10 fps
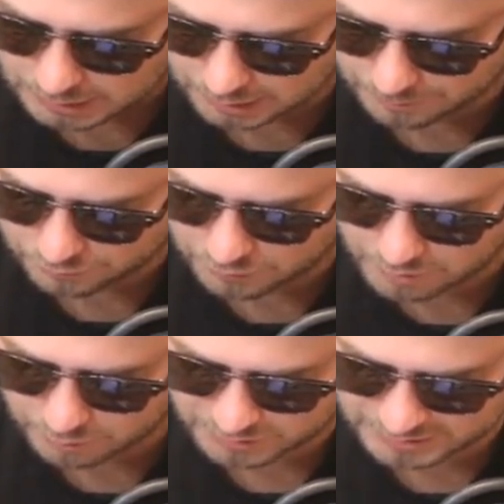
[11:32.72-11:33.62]
I'm
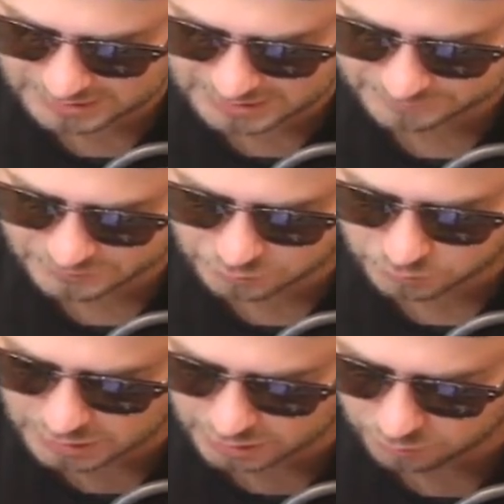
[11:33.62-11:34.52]
probably going to have to do
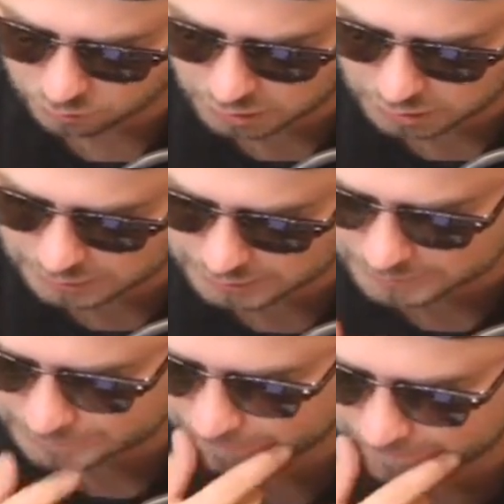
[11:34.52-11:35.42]
another
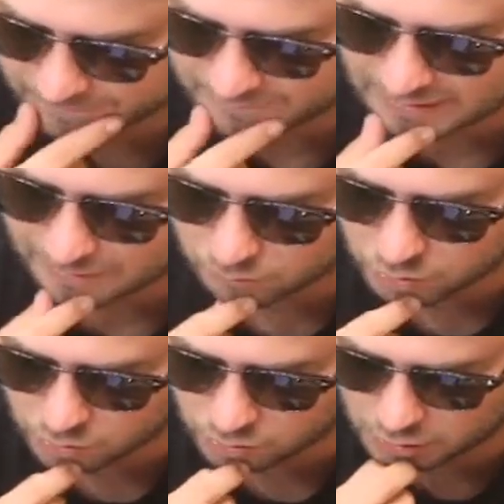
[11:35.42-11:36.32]
one, if not
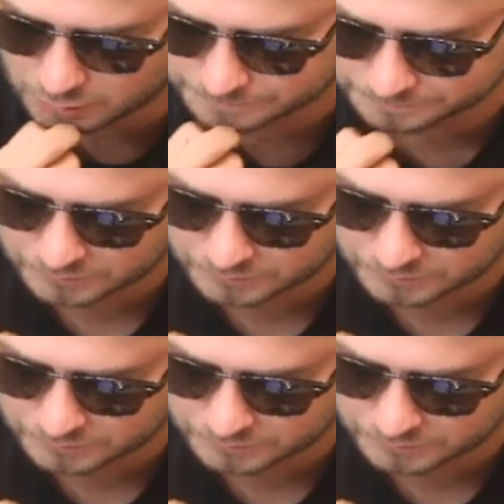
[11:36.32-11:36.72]
more.